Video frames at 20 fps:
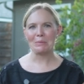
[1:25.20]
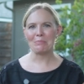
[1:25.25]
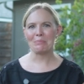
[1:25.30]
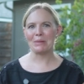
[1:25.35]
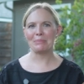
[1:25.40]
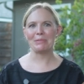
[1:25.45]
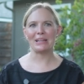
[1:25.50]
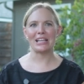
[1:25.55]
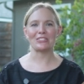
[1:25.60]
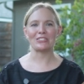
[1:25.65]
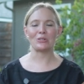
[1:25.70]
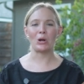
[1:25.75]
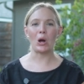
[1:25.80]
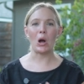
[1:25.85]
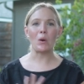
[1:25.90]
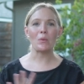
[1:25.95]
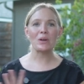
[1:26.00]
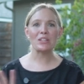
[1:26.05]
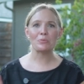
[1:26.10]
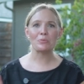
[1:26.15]
My plants are
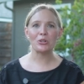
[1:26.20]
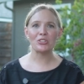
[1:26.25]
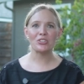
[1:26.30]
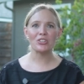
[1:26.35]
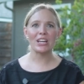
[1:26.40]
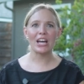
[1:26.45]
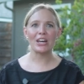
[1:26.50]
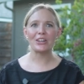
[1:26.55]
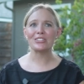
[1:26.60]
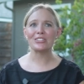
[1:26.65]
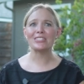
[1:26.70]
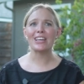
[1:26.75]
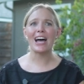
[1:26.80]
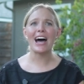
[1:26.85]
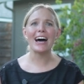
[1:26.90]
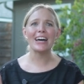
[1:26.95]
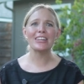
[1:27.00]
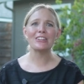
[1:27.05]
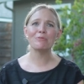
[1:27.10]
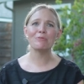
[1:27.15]
always pushing out a
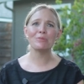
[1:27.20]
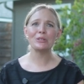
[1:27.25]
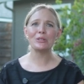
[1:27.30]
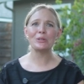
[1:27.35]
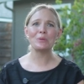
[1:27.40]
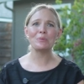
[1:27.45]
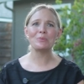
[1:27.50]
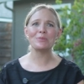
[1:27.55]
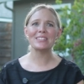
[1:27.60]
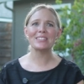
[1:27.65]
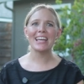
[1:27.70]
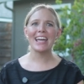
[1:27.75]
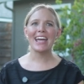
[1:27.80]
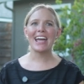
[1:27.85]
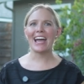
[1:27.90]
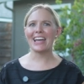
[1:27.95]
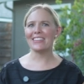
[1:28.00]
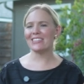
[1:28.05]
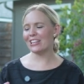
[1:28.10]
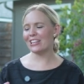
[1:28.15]
ton of blooms,
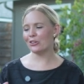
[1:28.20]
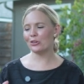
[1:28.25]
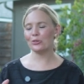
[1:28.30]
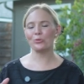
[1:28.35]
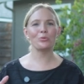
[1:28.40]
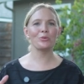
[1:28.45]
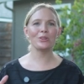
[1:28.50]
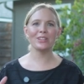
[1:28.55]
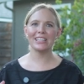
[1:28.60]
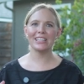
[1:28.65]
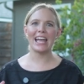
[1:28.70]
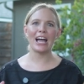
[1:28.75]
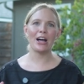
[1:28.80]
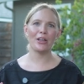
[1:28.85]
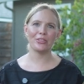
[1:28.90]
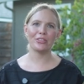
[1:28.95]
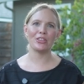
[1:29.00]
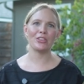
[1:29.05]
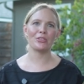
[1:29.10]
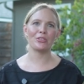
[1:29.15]
and they look really
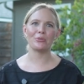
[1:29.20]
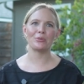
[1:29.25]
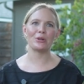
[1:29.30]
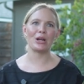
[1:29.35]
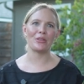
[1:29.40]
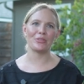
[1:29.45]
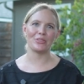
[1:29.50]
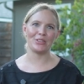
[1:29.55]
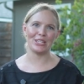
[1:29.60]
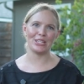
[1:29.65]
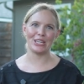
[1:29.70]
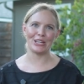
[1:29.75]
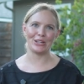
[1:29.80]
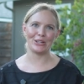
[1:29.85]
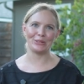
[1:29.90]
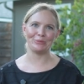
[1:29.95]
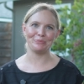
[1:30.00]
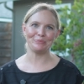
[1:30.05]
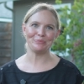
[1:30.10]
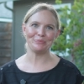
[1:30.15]
healthy throughout the year.